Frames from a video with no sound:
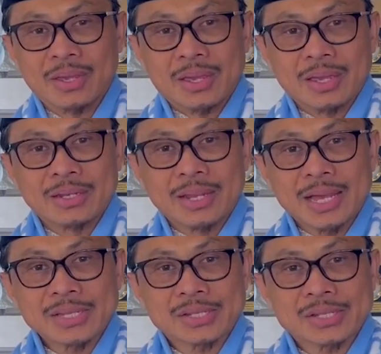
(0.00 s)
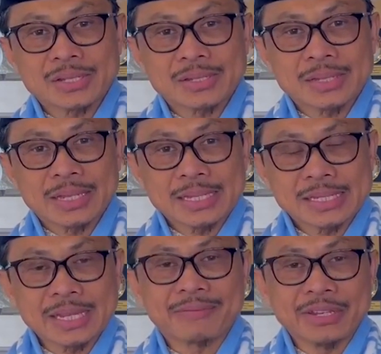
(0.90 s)
In the last
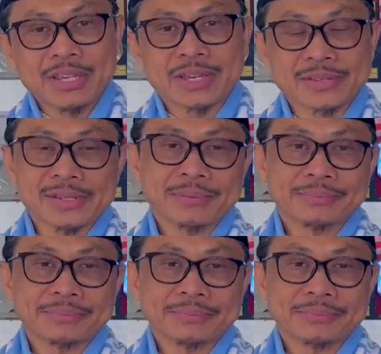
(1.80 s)
seven years,